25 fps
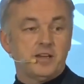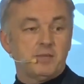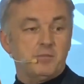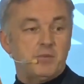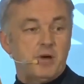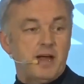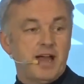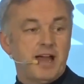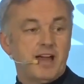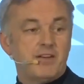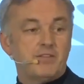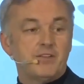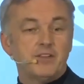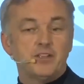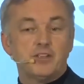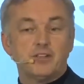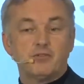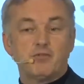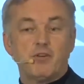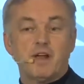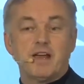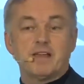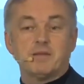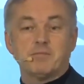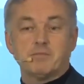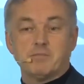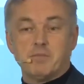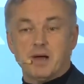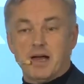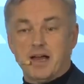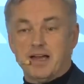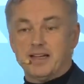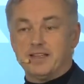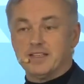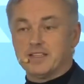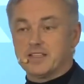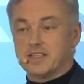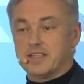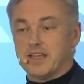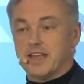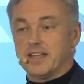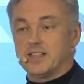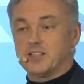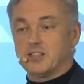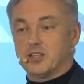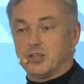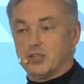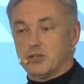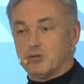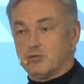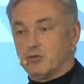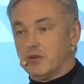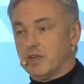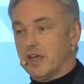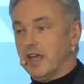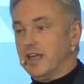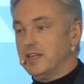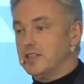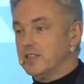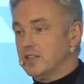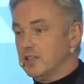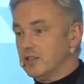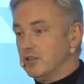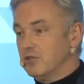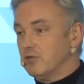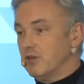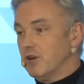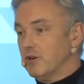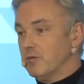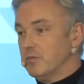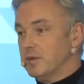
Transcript: but having the right mindset to create and grow